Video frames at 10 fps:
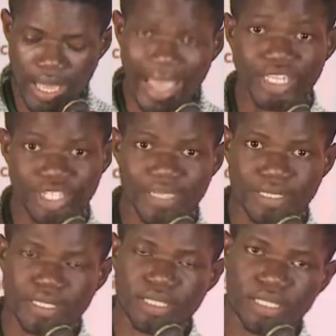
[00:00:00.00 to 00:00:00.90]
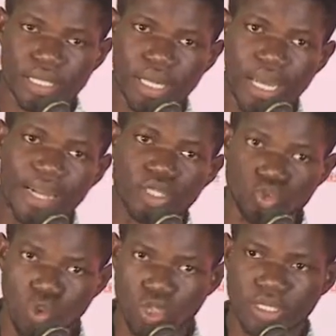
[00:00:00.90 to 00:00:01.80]
I tried it, and it
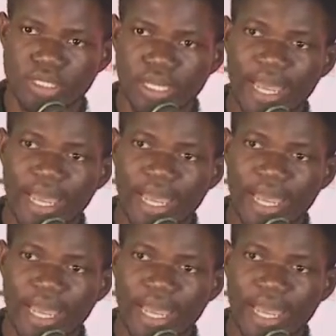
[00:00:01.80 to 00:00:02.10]
worked,